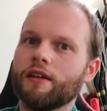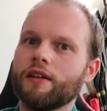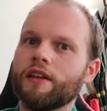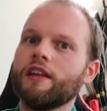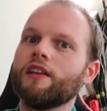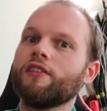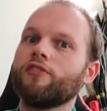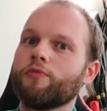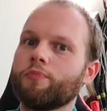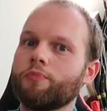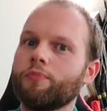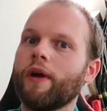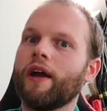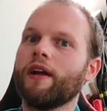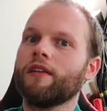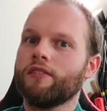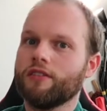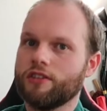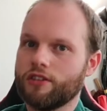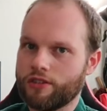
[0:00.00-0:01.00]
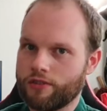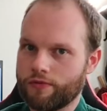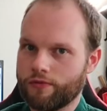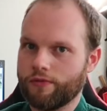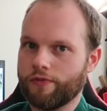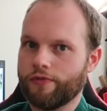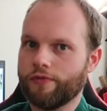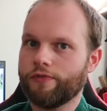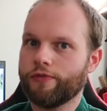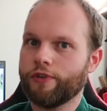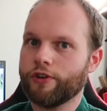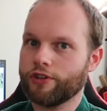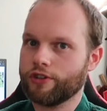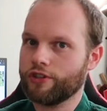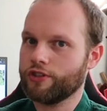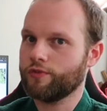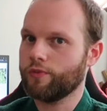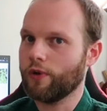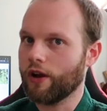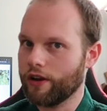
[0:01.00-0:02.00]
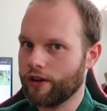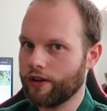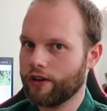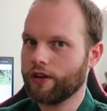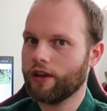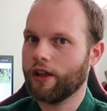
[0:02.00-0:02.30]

needed to practice versus one